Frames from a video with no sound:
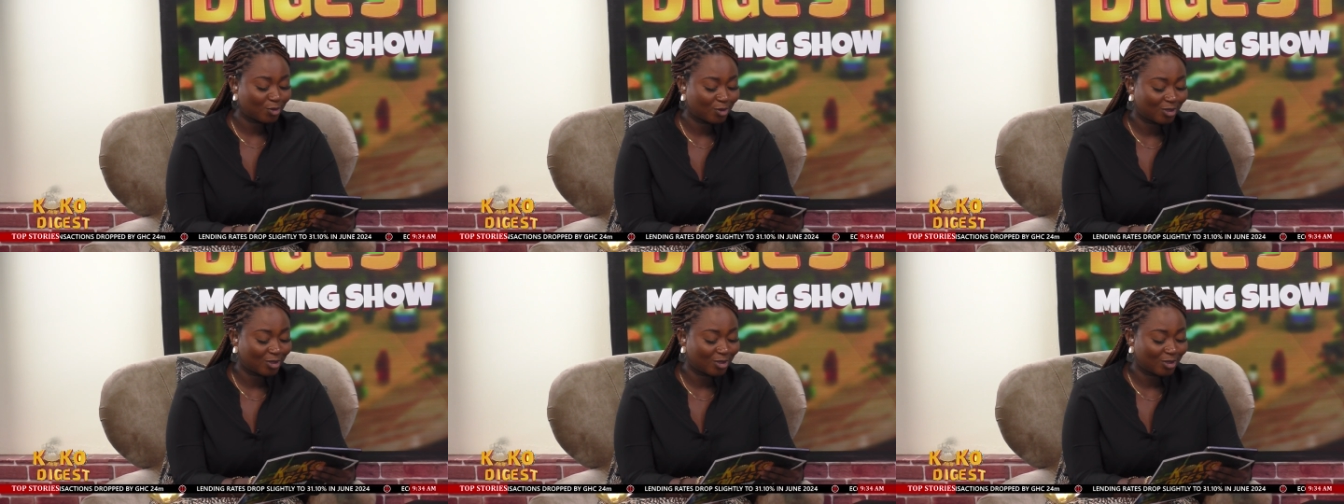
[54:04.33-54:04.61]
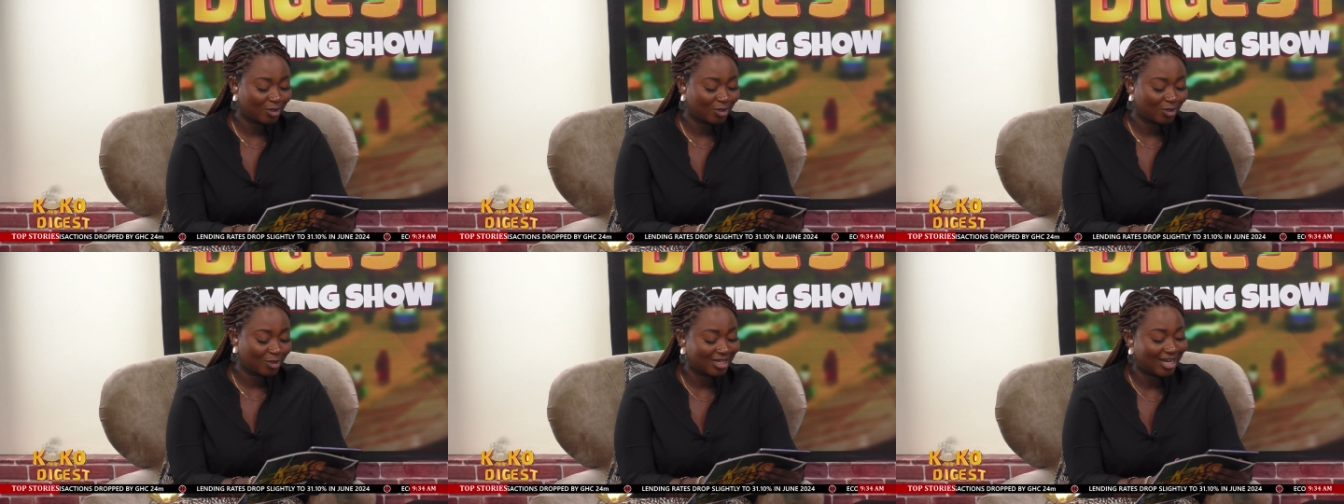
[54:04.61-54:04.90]
I'm
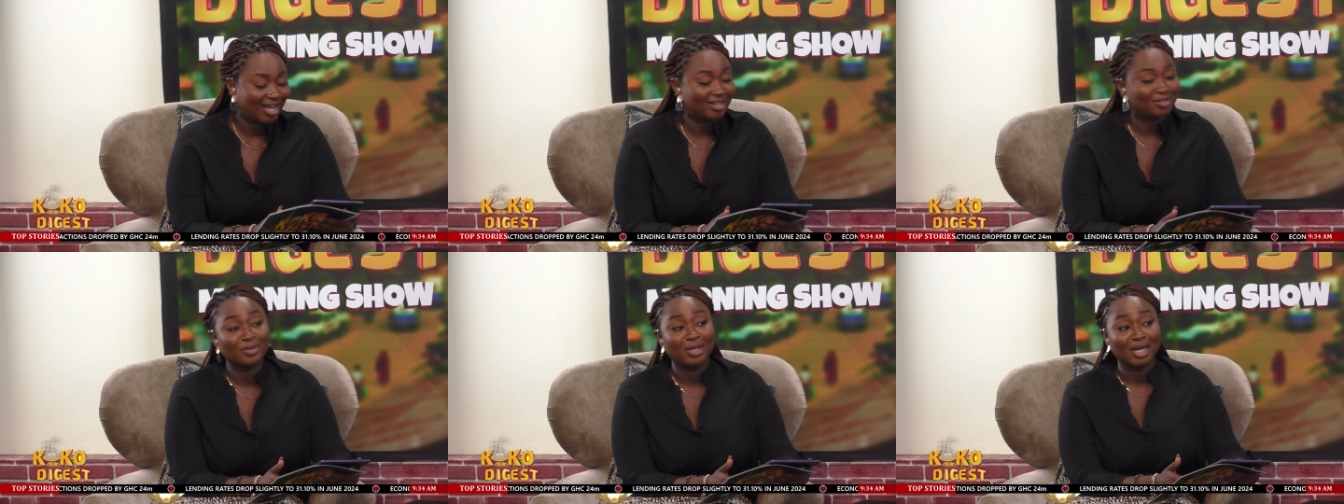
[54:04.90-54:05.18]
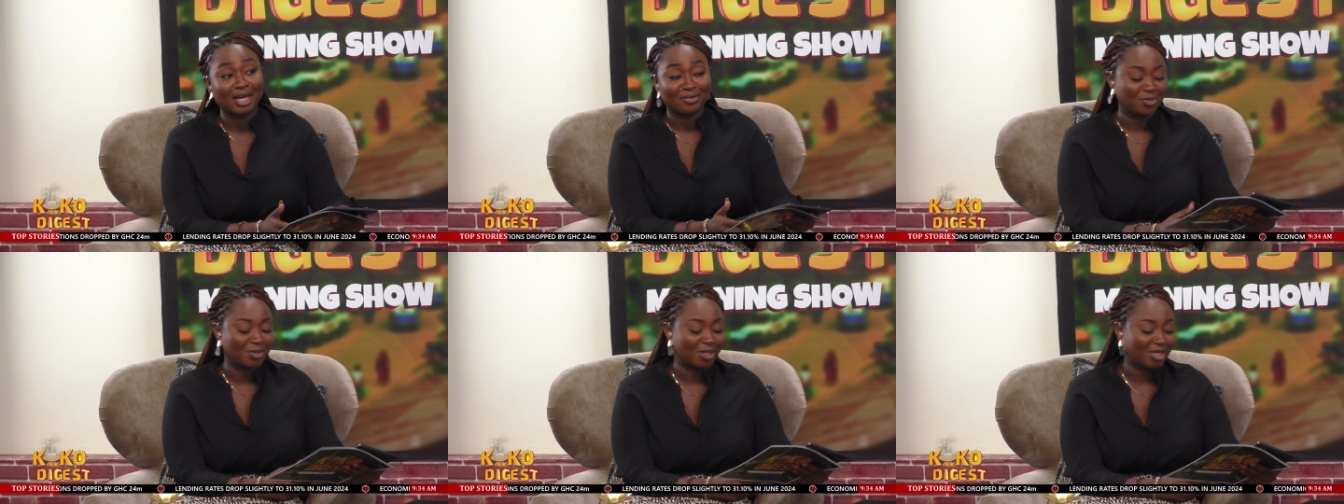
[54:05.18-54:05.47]
so glad
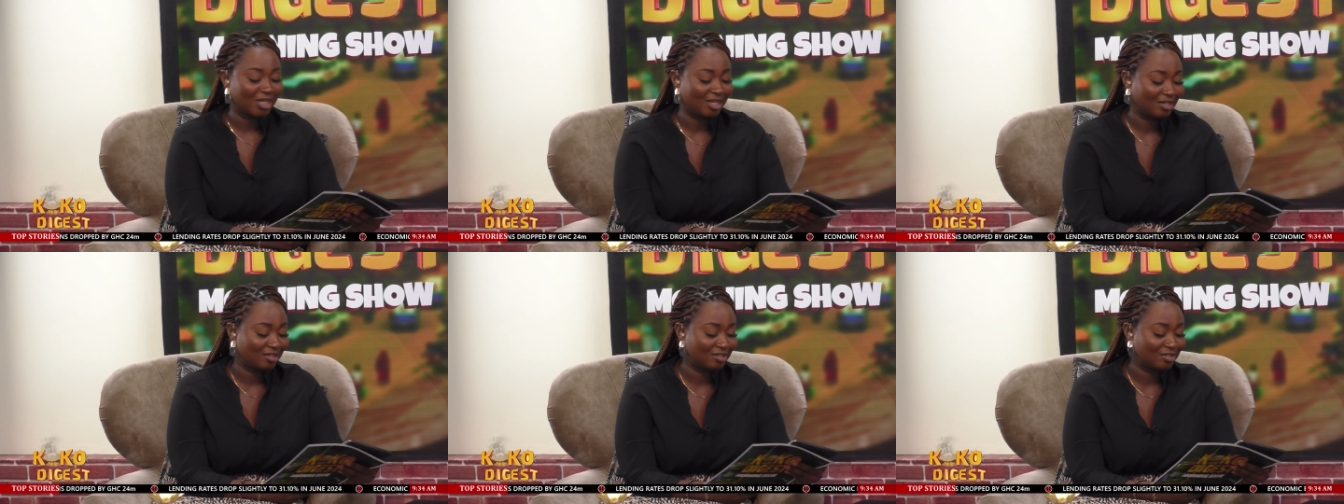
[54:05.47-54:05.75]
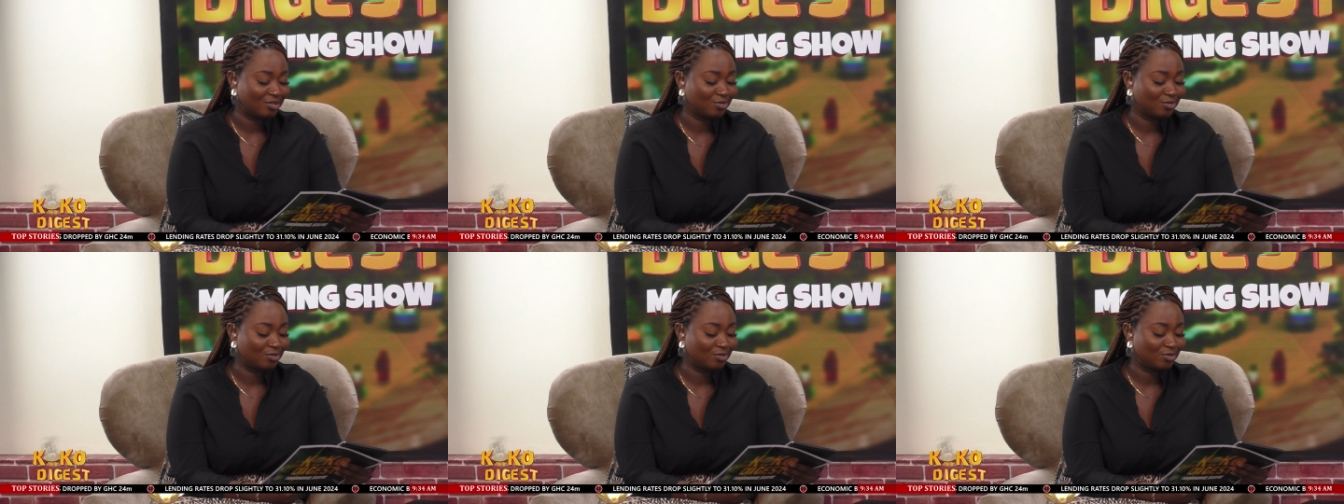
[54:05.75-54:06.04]
we have you
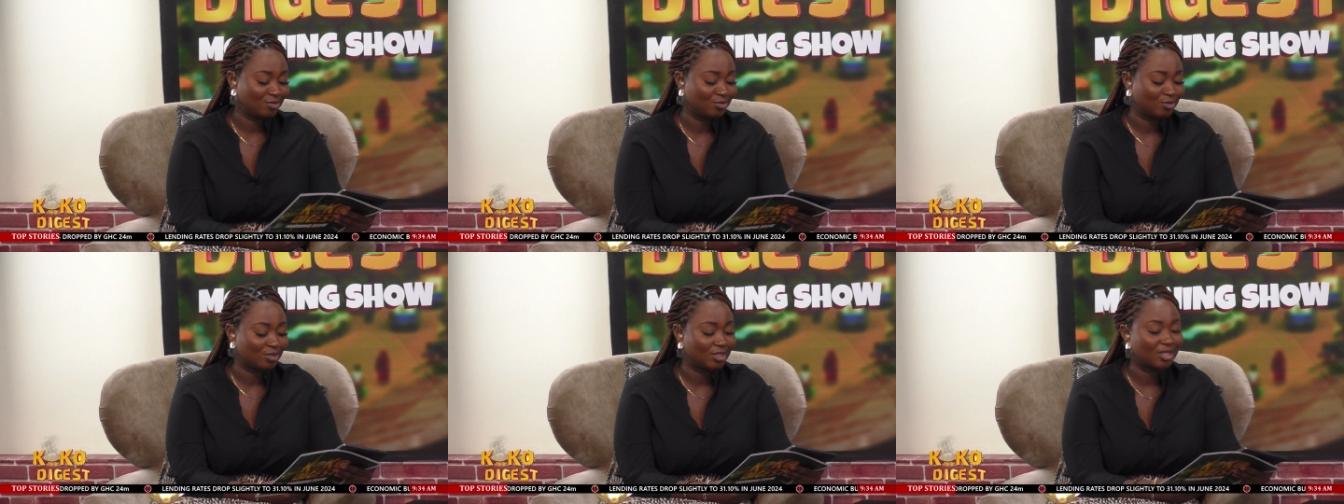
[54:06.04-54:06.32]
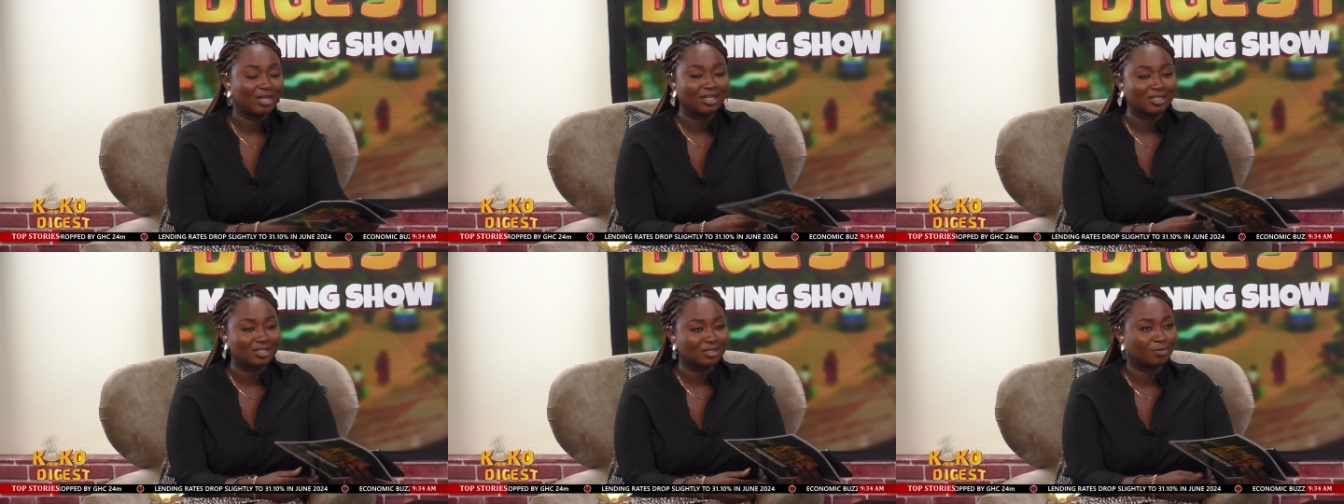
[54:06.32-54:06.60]
here to
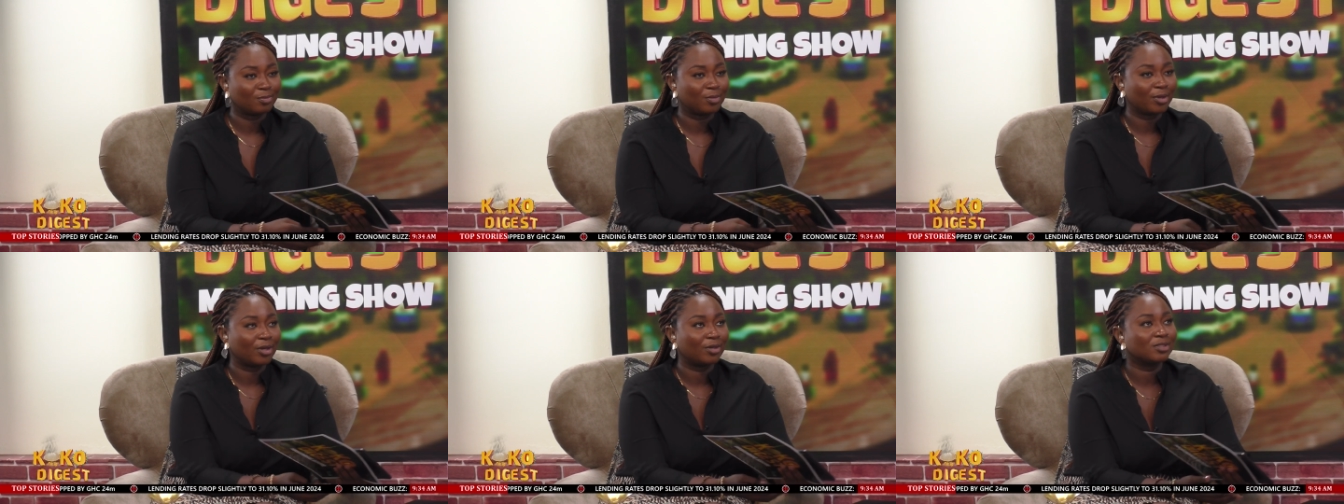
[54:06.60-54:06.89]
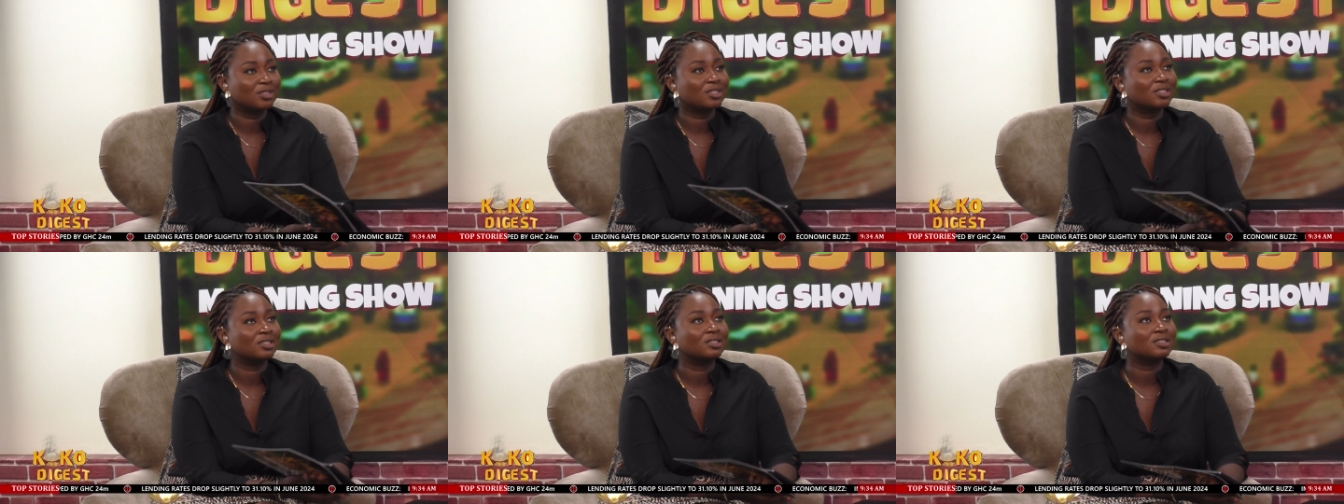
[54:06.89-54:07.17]
tell us
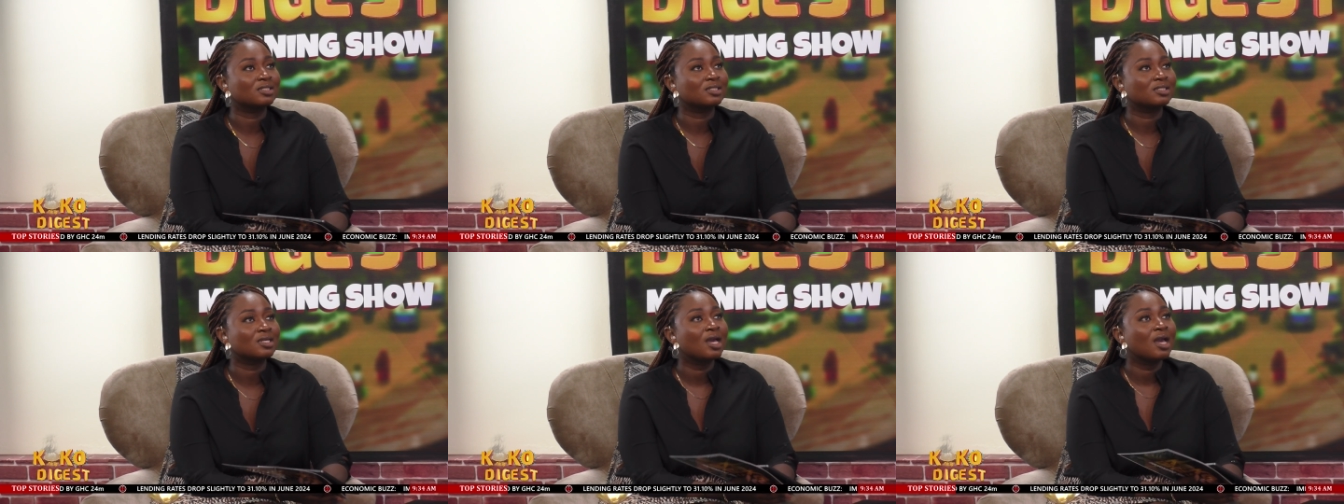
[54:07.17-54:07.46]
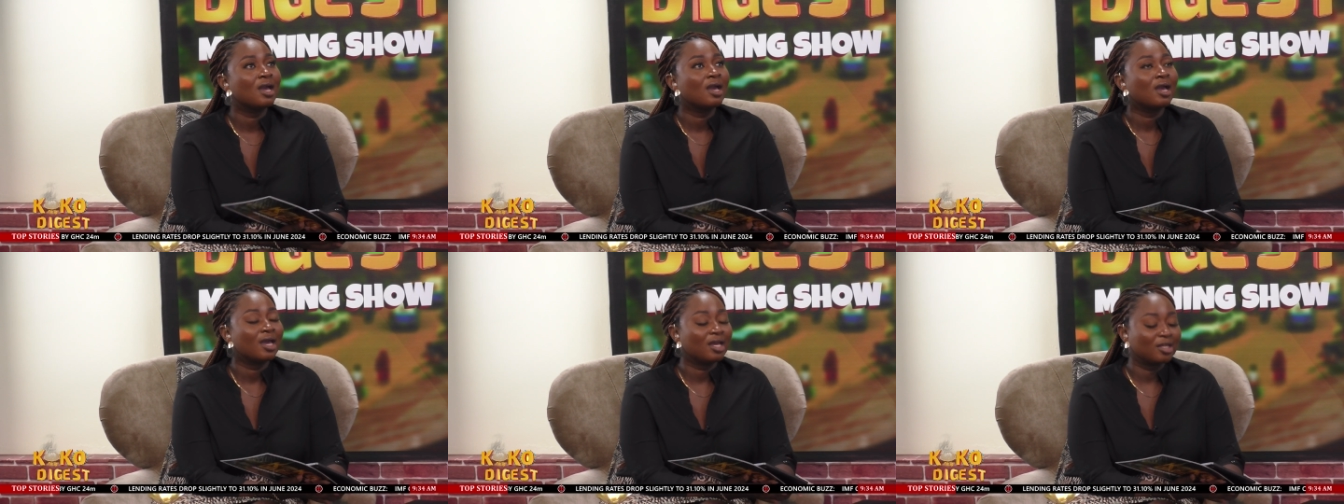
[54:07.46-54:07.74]
about it.
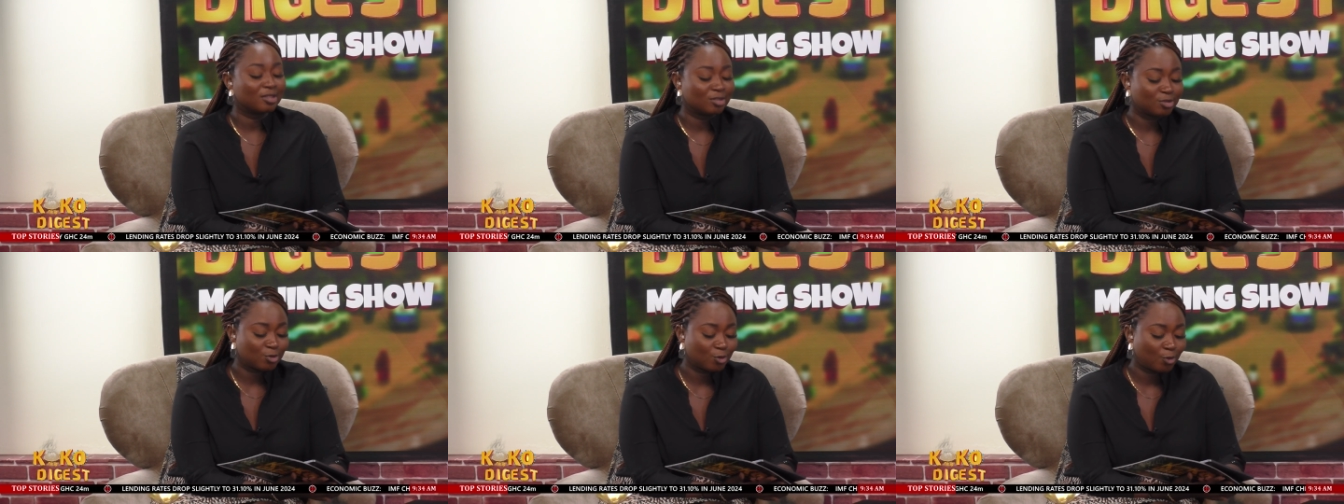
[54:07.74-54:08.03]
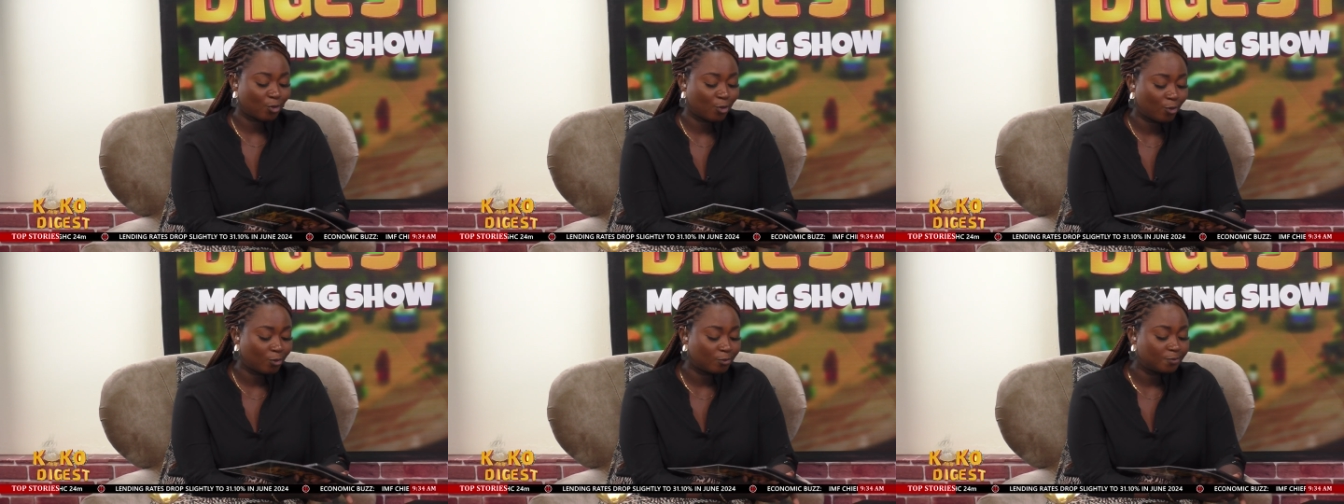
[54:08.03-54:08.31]
And
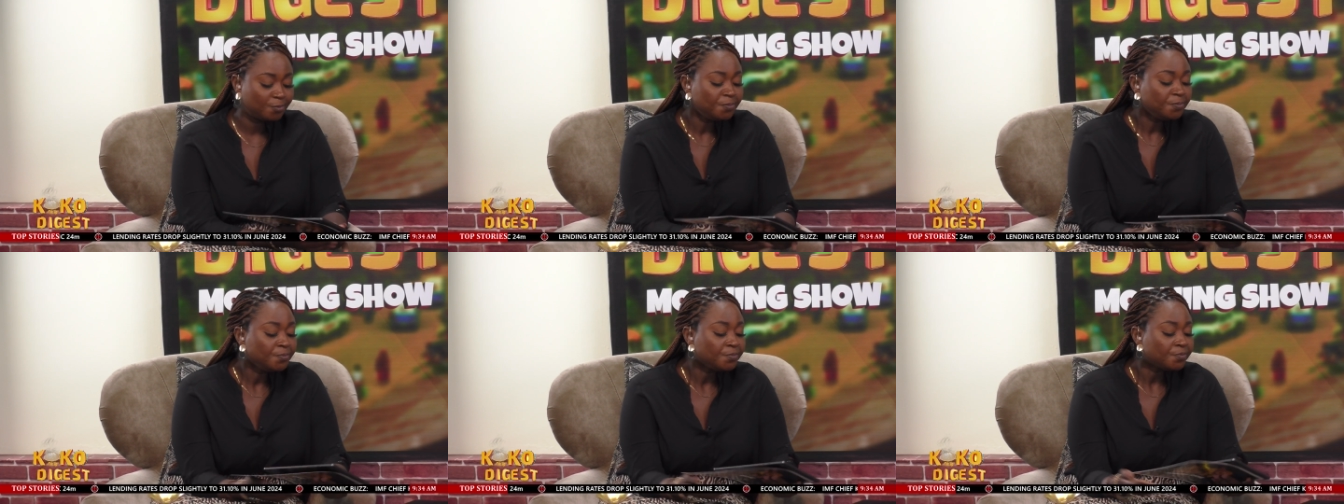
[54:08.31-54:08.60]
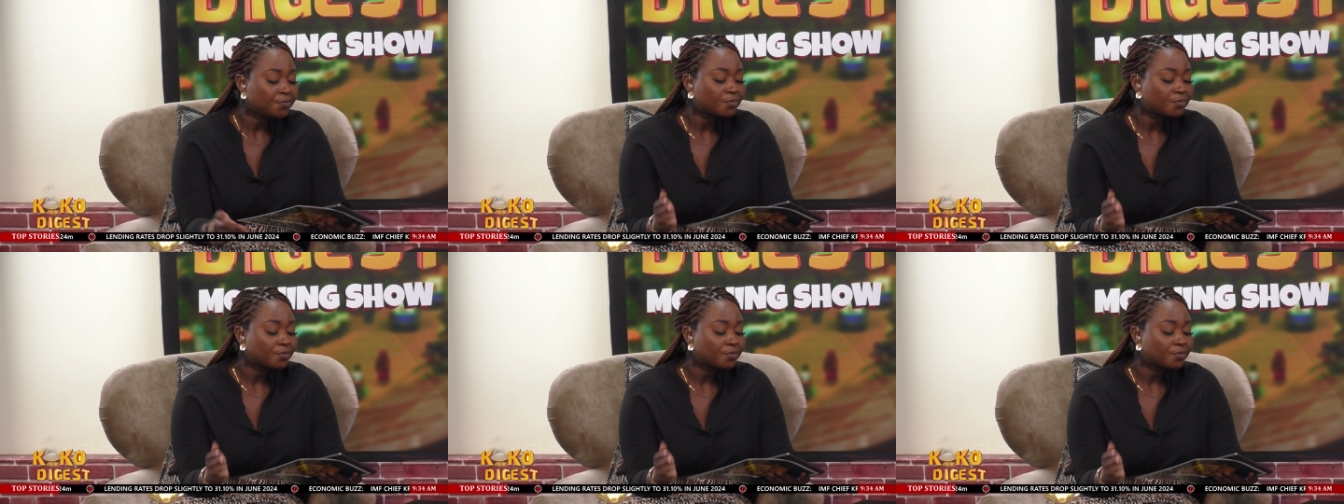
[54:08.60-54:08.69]
so